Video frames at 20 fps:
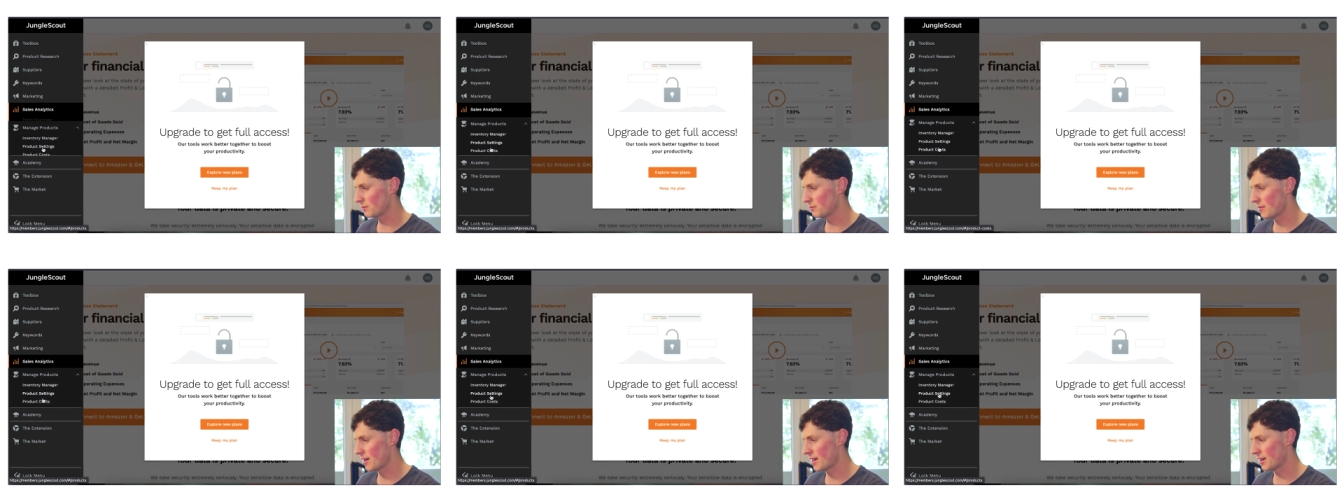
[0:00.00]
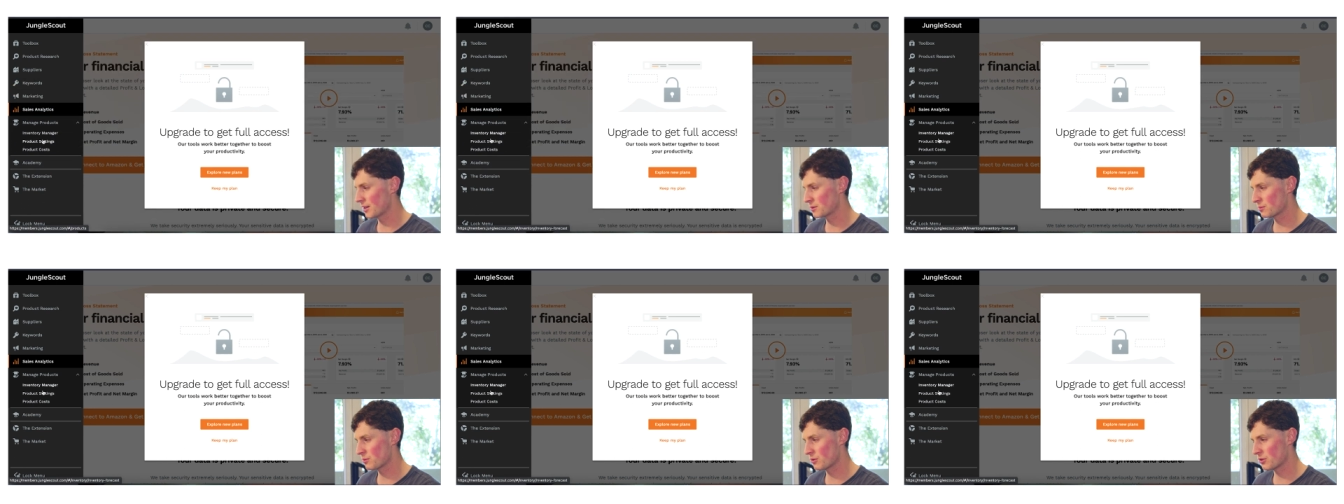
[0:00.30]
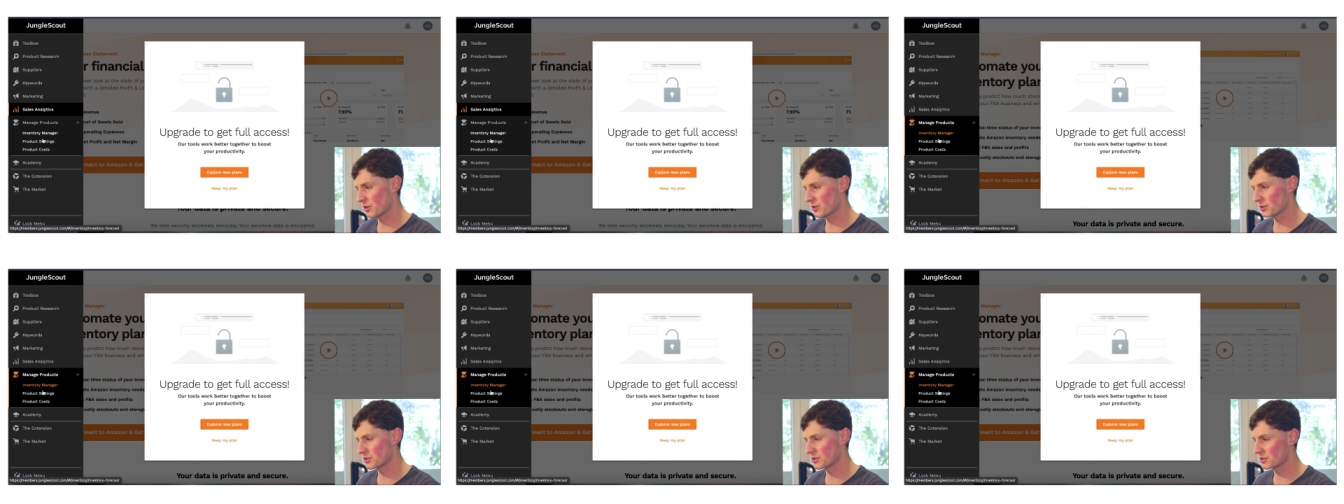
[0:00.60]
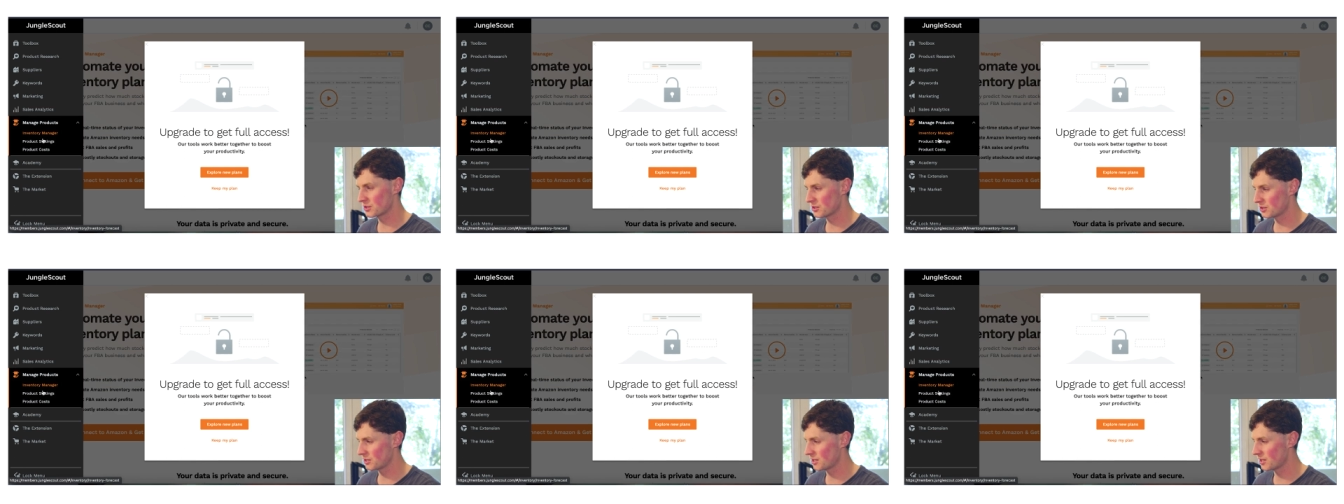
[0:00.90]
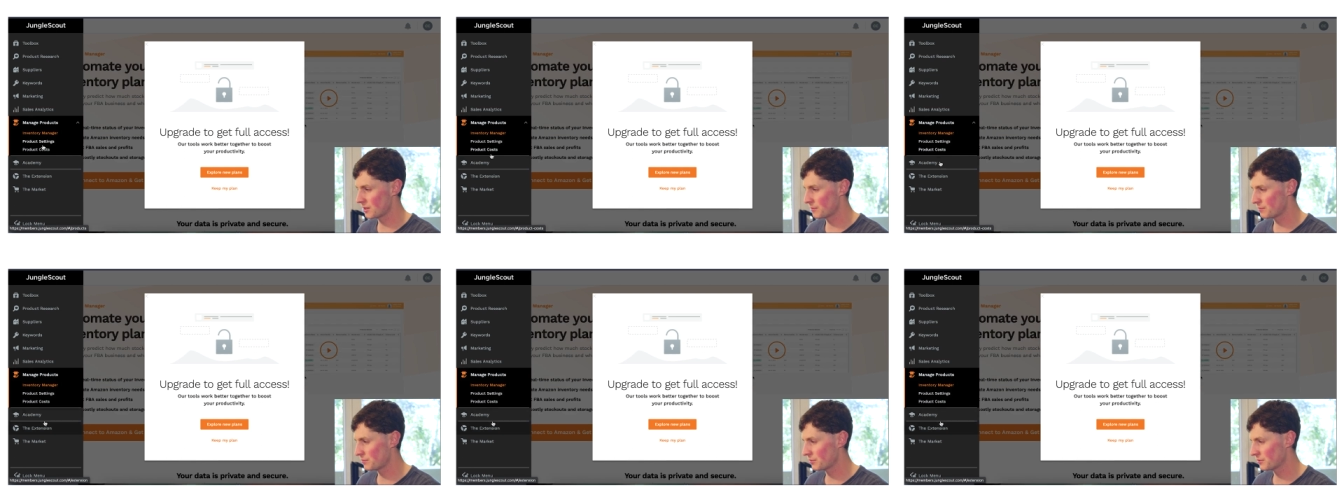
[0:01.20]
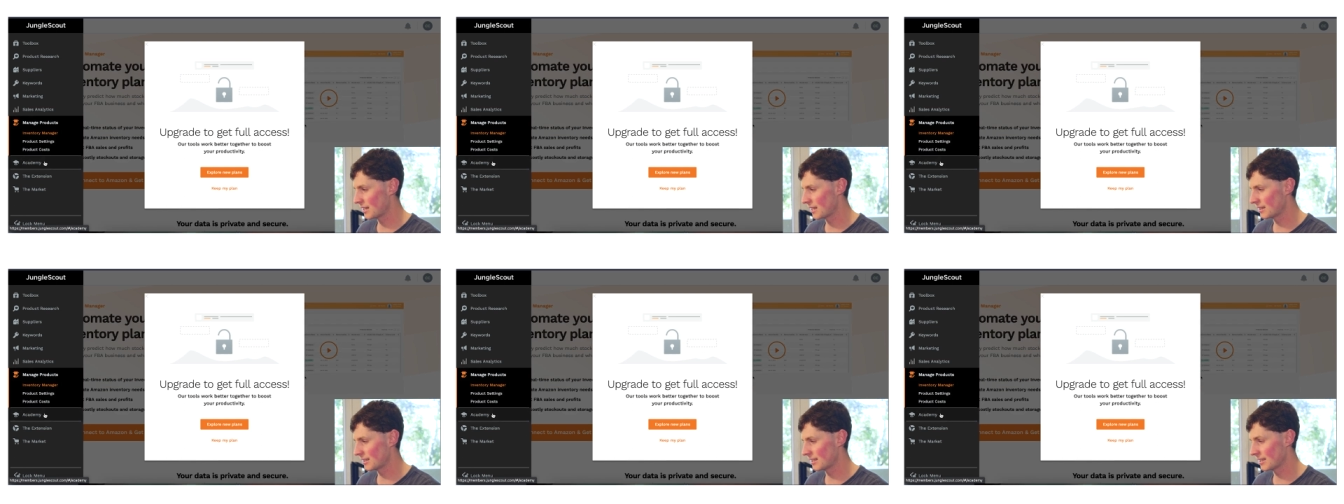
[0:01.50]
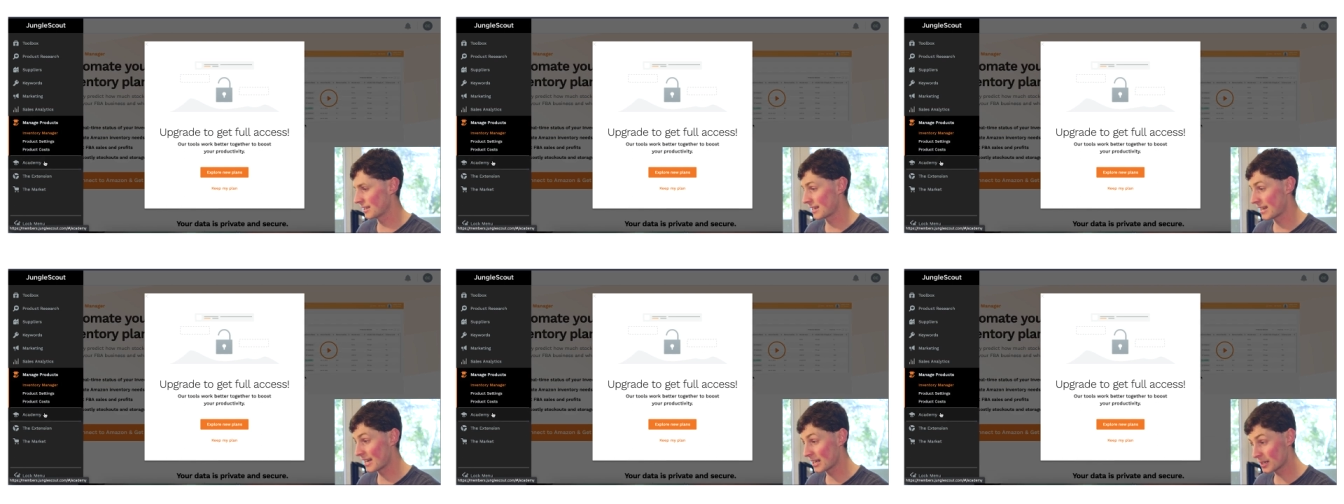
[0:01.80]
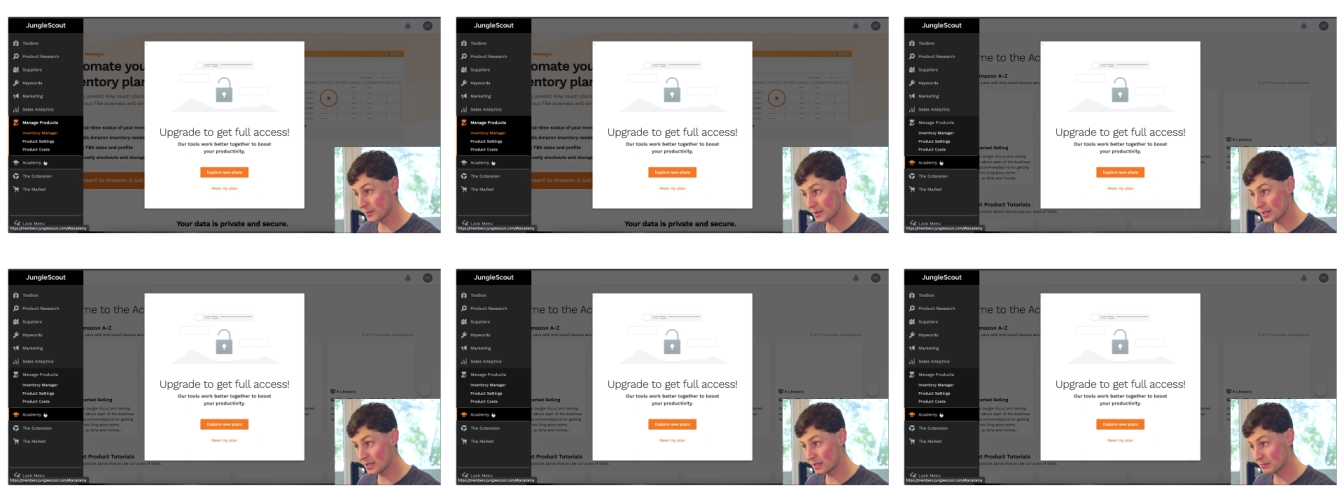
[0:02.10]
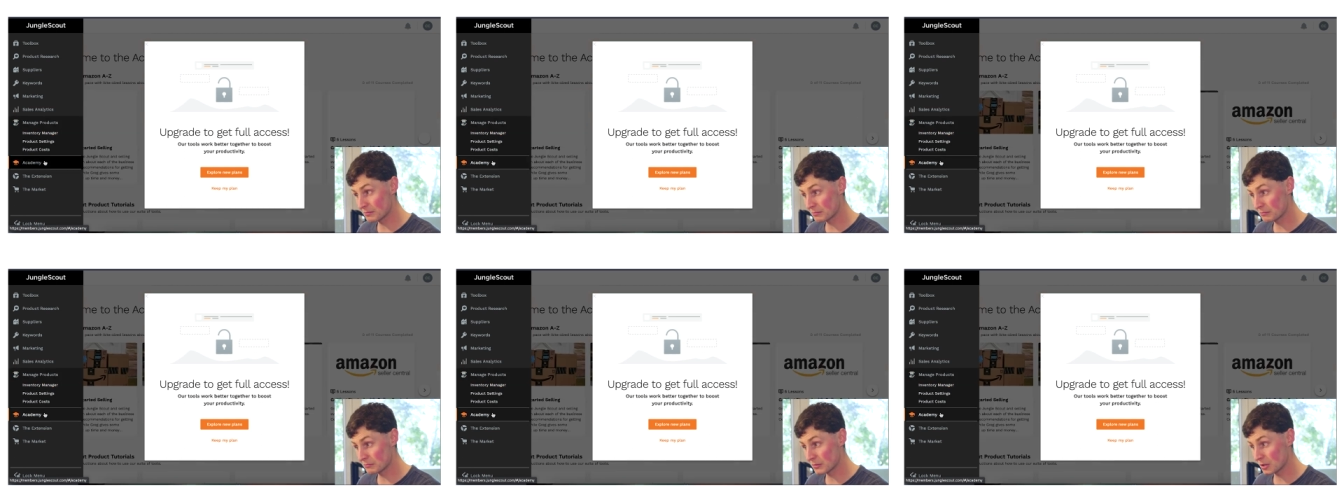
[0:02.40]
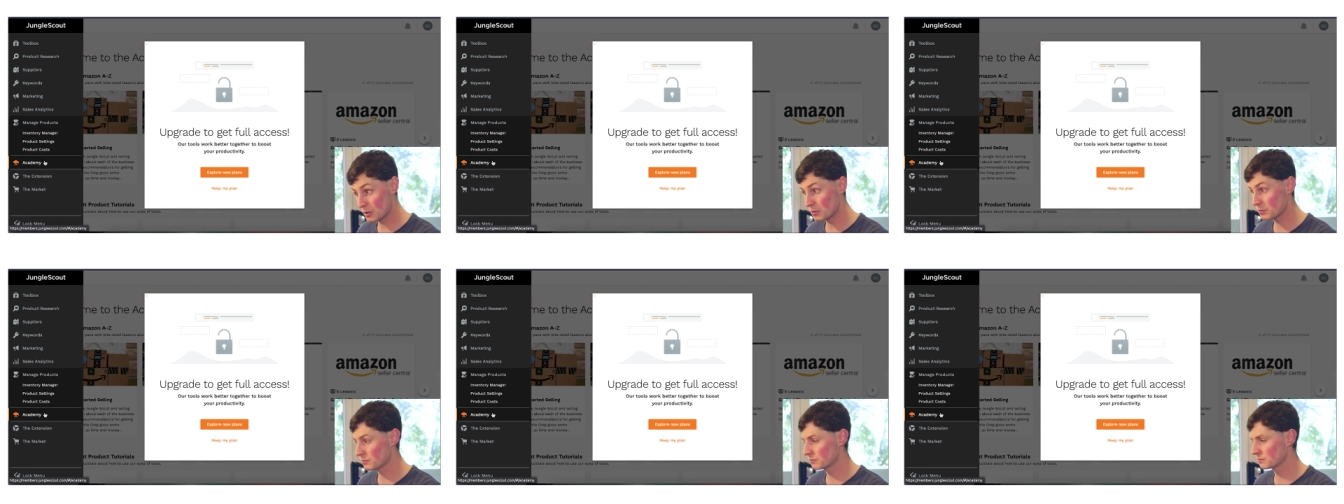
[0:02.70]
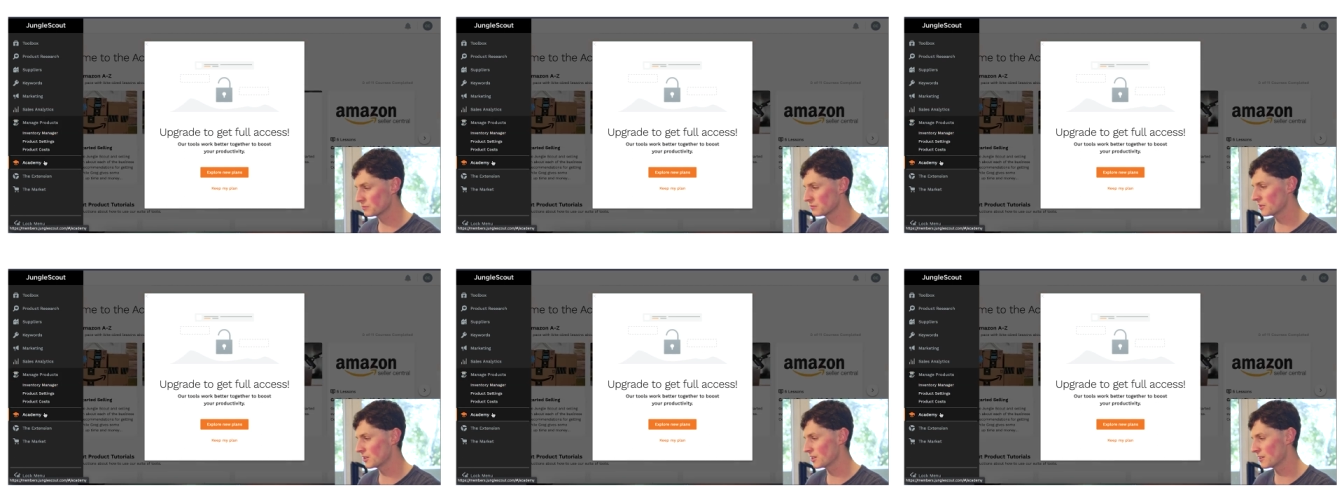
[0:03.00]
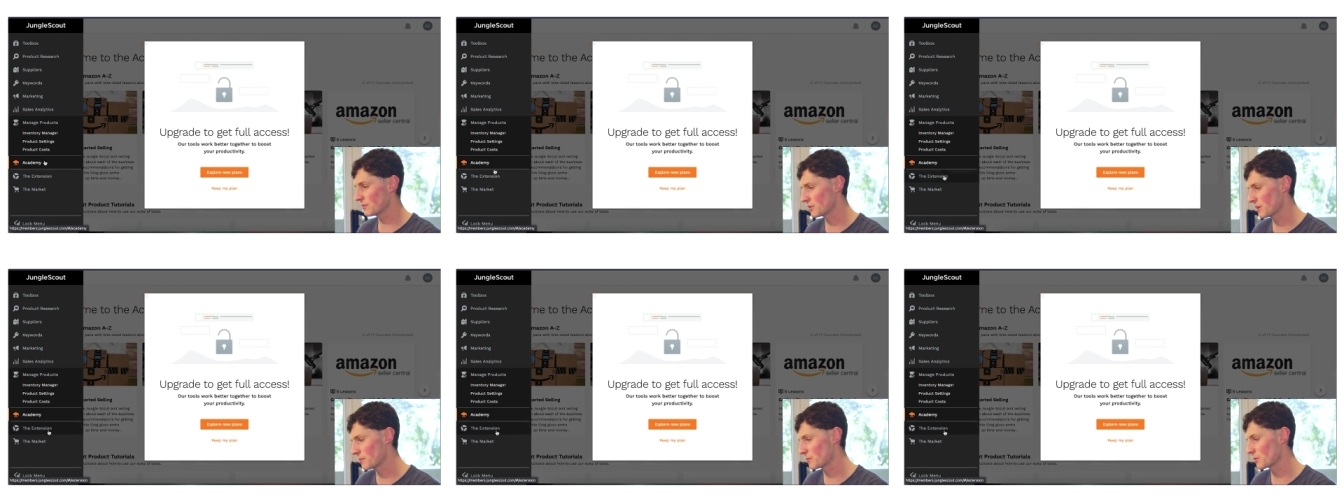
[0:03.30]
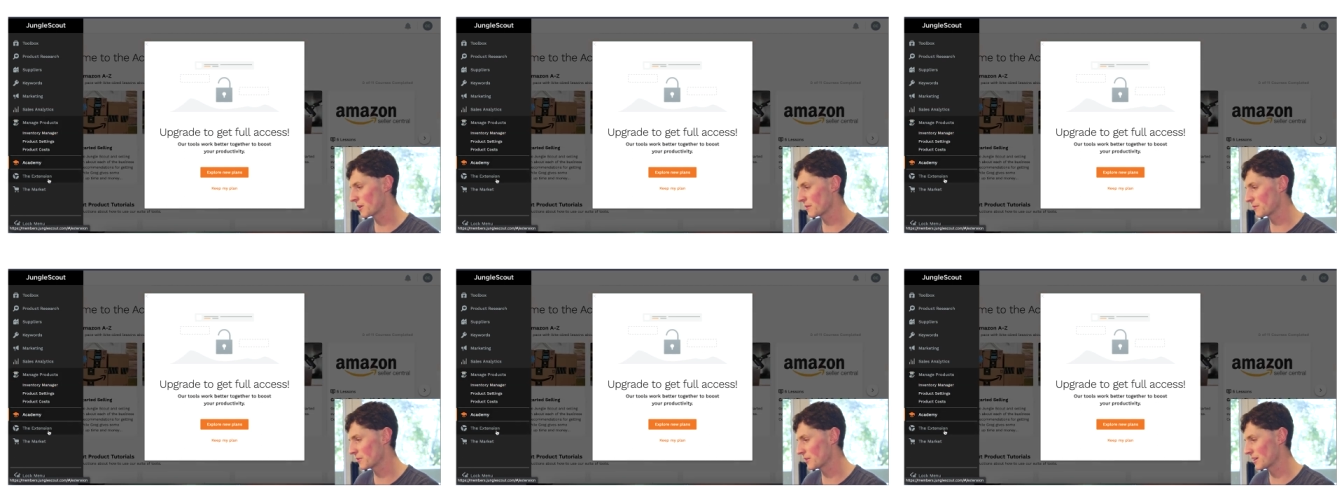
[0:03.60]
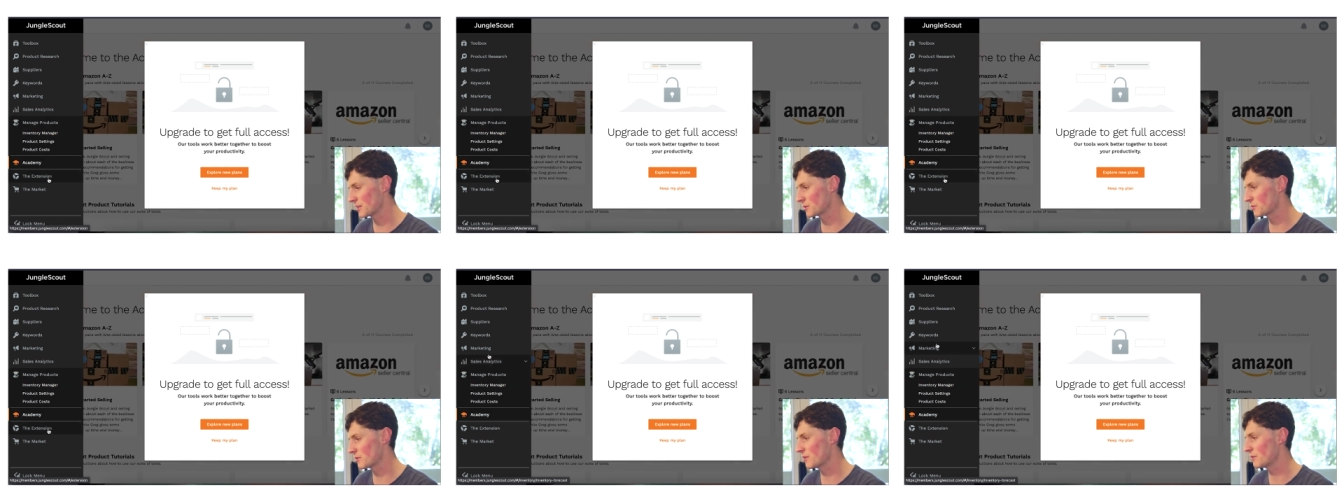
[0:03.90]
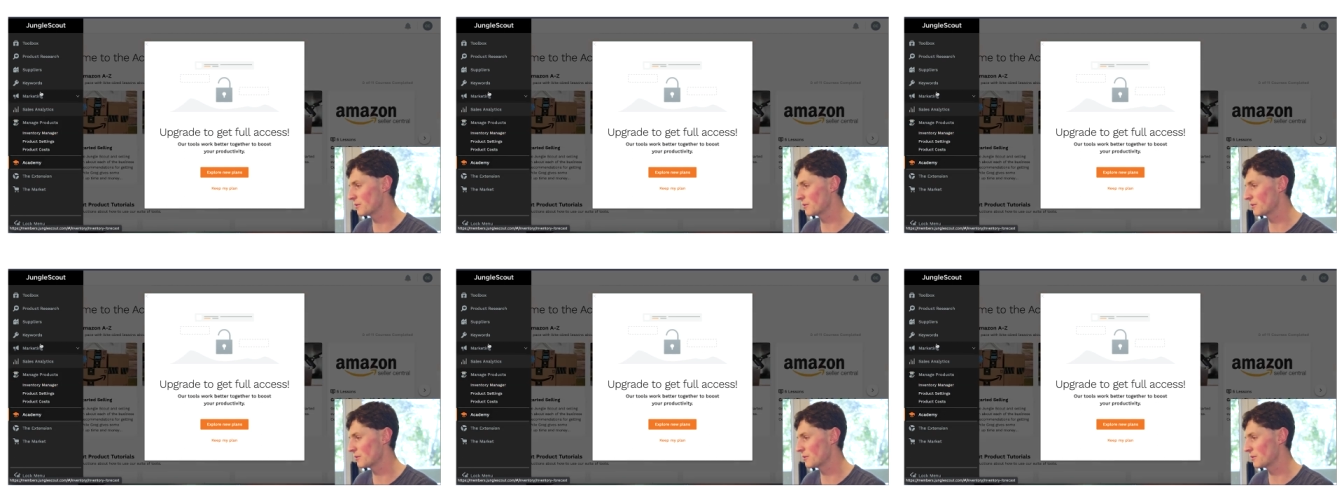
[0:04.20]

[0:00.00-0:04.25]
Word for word: Manage products, yep. And the academy? Nope, oh, they have to upgrade for that as